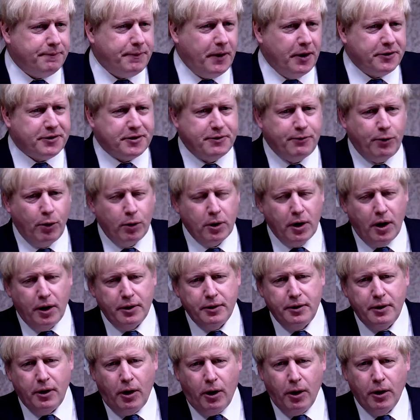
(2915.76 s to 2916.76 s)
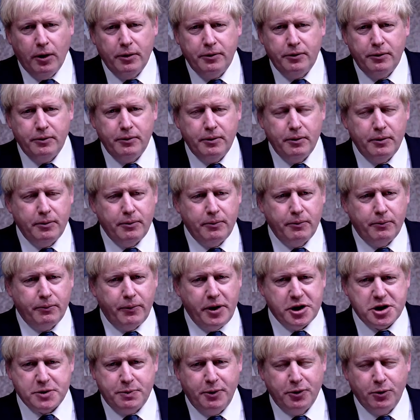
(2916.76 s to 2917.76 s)
first of all, on, on
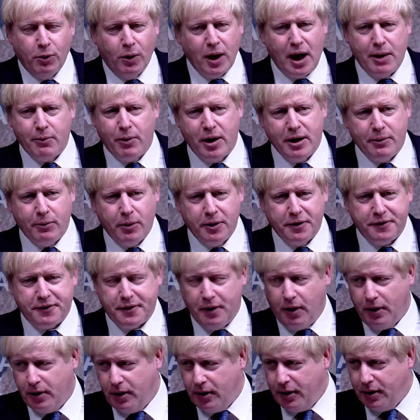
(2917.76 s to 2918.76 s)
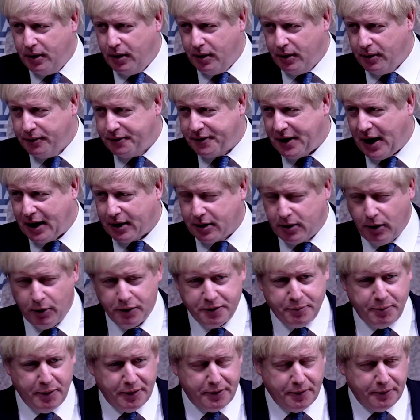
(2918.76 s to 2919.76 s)
Richmond, all I really want to say on, on Zach
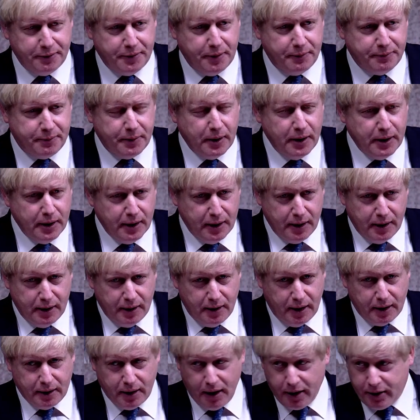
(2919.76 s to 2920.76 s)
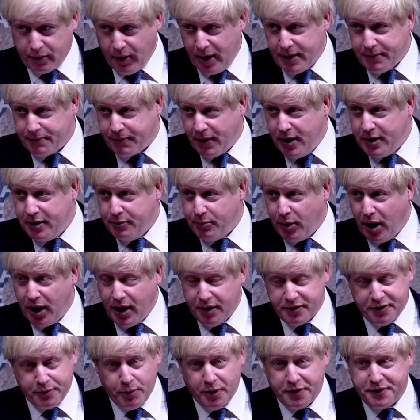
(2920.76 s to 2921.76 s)
Goldsmith, as a, a great friend of
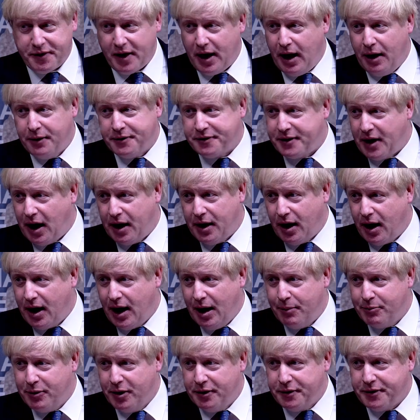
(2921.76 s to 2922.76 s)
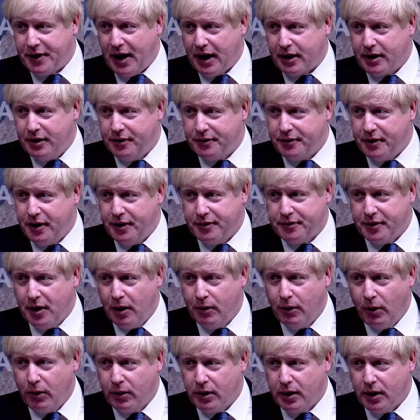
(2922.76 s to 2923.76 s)
mine, I just want to say how sad I am that Zach is, is
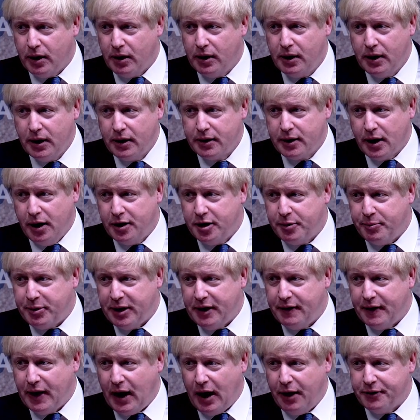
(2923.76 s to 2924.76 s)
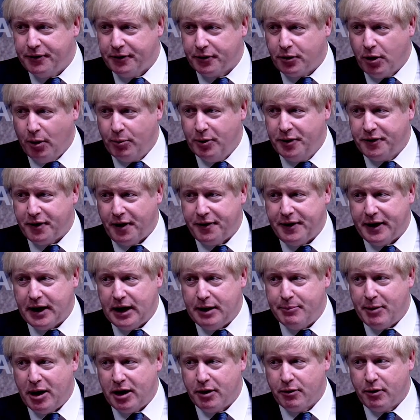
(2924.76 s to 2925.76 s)
no longer going to be in the House of Commons. I think
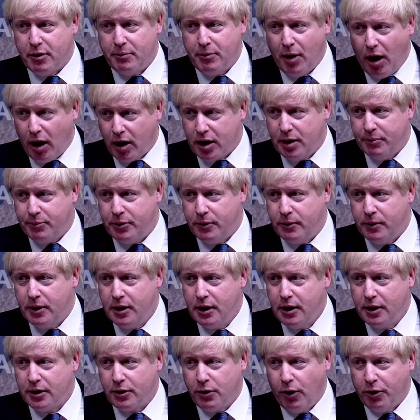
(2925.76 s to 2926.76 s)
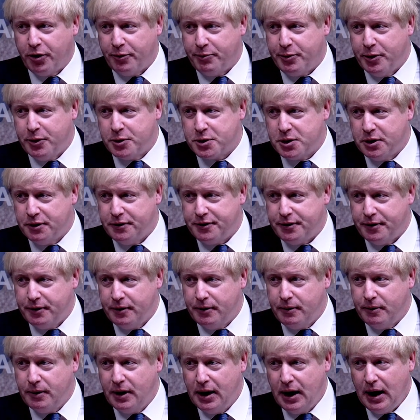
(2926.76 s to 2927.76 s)
he made a remarkable contribution
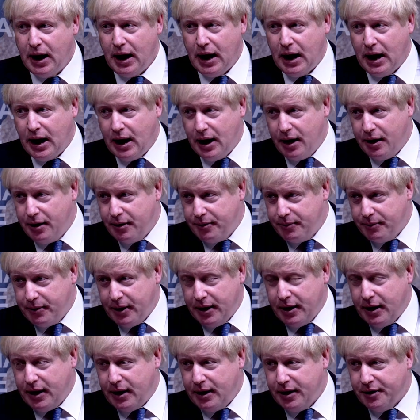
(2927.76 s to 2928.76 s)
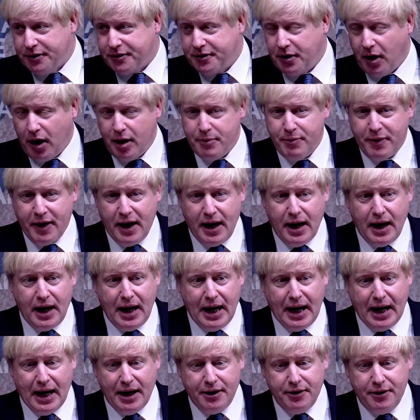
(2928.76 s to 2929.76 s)
to uh, in, in, his time
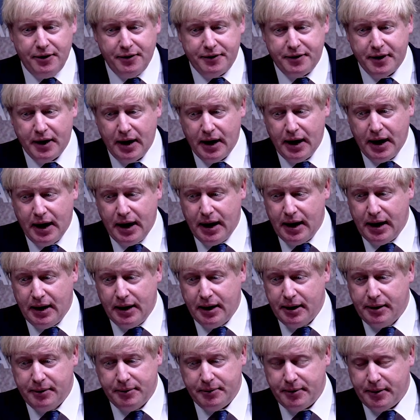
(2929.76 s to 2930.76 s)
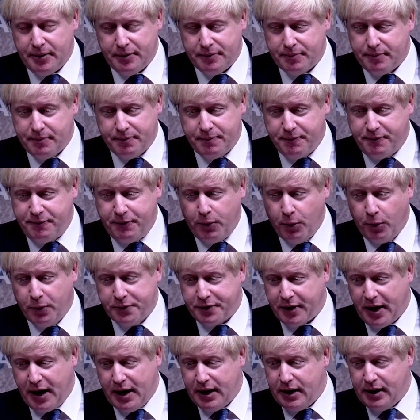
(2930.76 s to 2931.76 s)
there and uh,
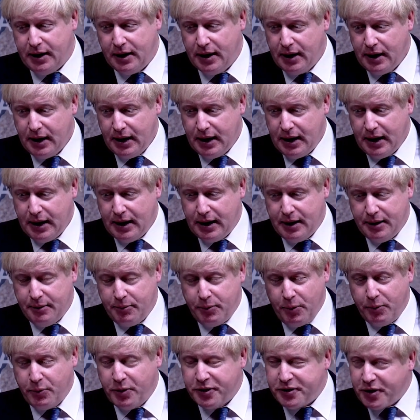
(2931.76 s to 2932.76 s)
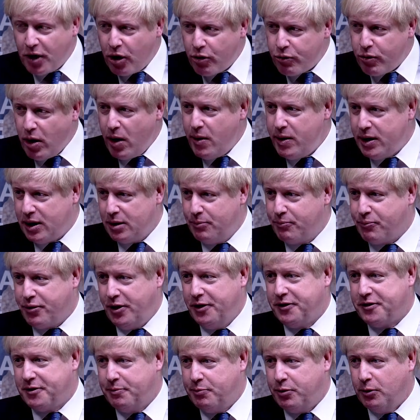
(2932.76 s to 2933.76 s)
fought a, uh, was heroic and
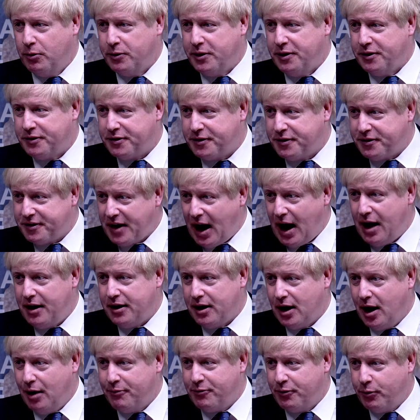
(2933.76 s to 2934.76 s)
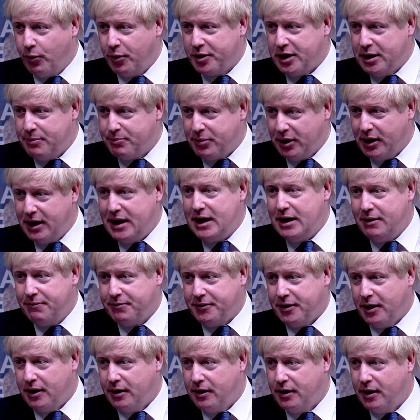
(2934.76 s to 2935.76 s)
principled in standing up for what he
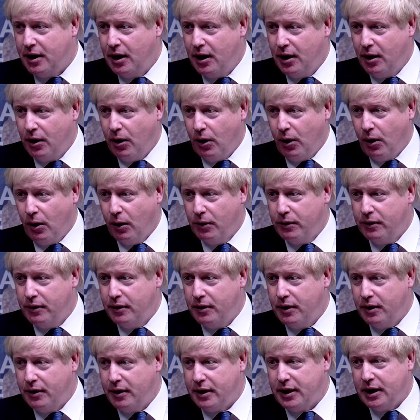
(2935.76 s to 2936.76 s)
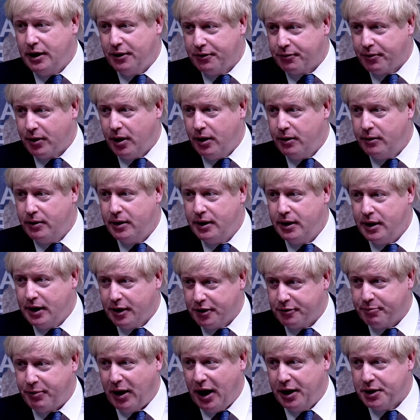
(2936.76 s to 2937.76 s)
believed in on Heathrow
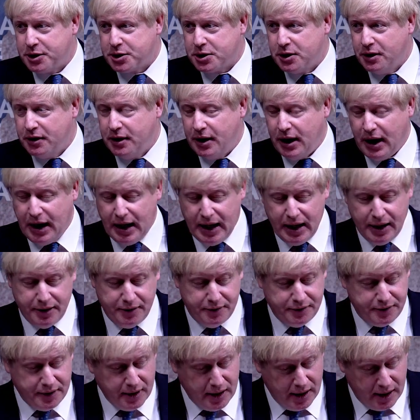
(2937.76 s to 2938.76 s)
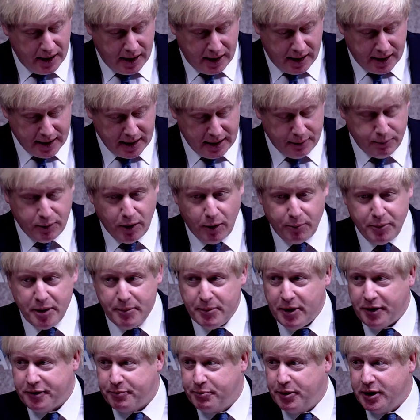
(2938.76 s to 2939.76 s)
expansion, and uh, he will
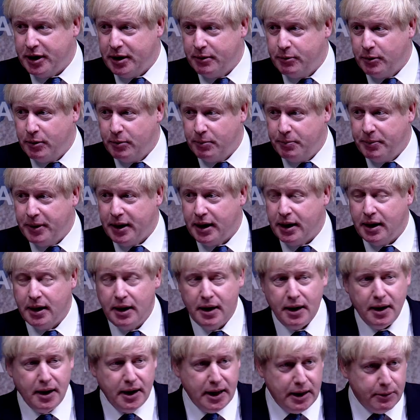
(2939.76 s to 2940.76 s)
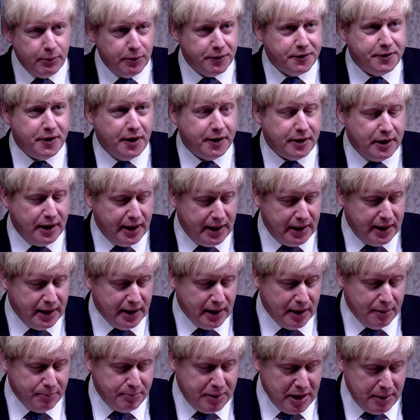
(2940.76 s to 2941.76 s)
be missed, but he will be he will certainly
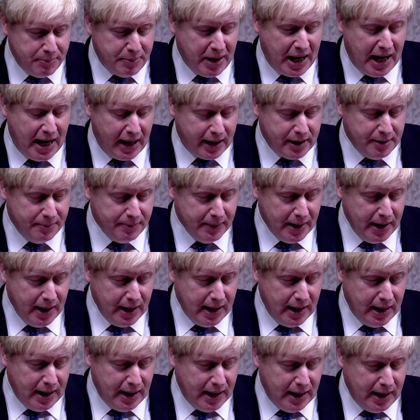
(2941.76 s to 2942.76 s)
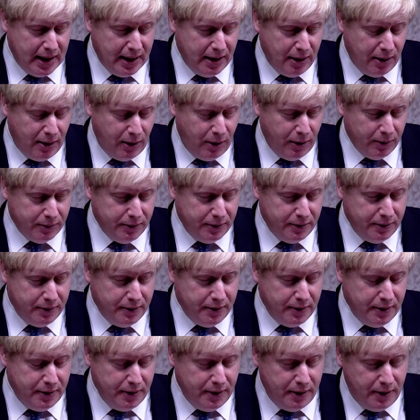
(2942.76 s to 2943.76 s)
be back. Uh, on
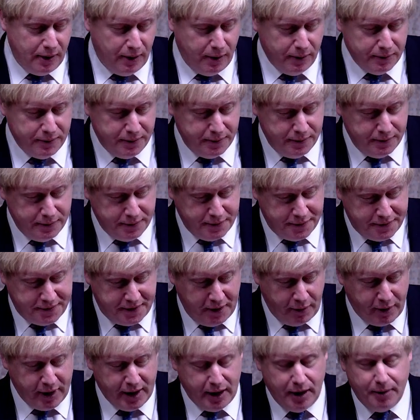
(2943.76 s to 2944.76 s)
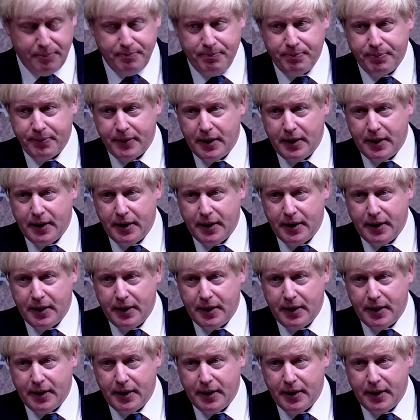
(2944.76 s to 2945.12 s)
on Syria,